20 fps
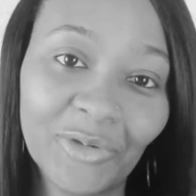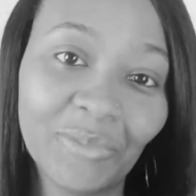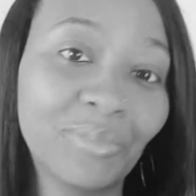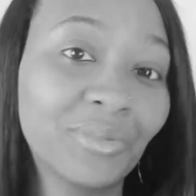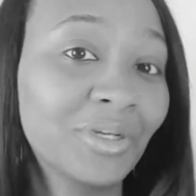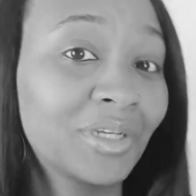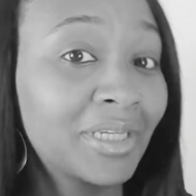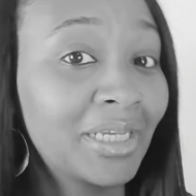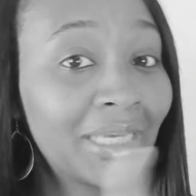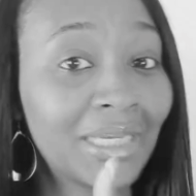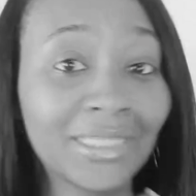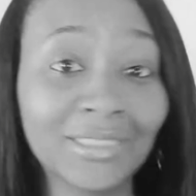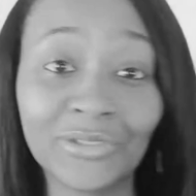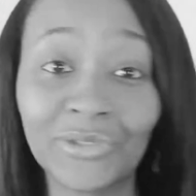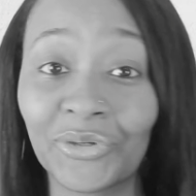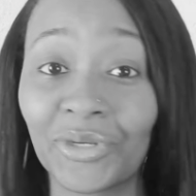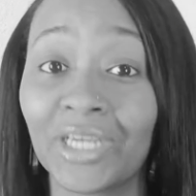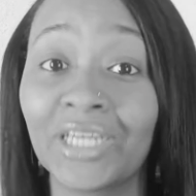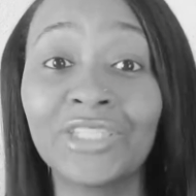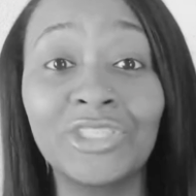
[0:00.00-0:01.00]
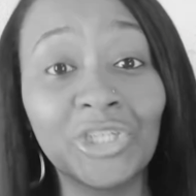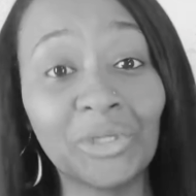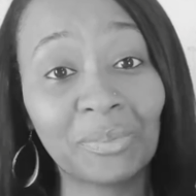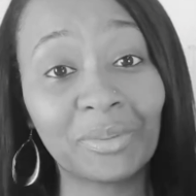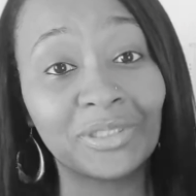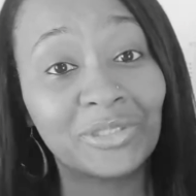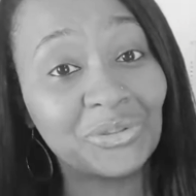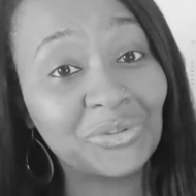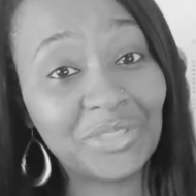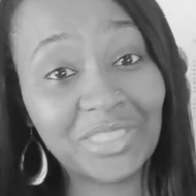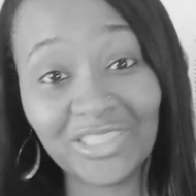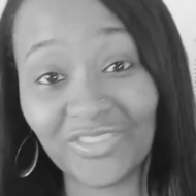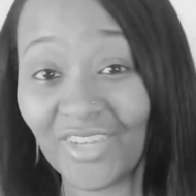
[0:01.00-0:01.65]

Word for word: But yeah, let's go ahead and jump into this